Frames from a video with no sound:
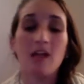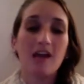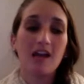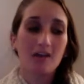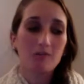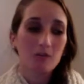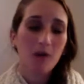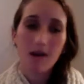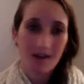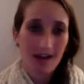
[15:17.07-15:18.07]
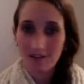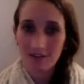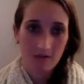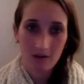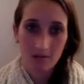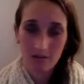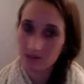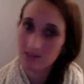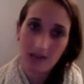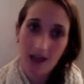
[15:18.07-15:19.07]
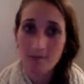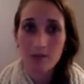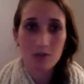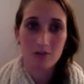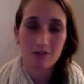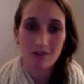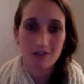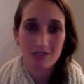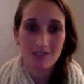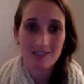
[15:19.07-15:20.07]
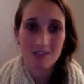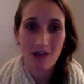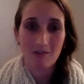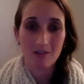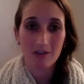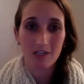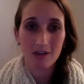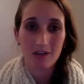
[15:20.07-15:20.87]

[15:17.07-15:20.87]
if you aren't having fun with this, I'm not sure that this is the job for you.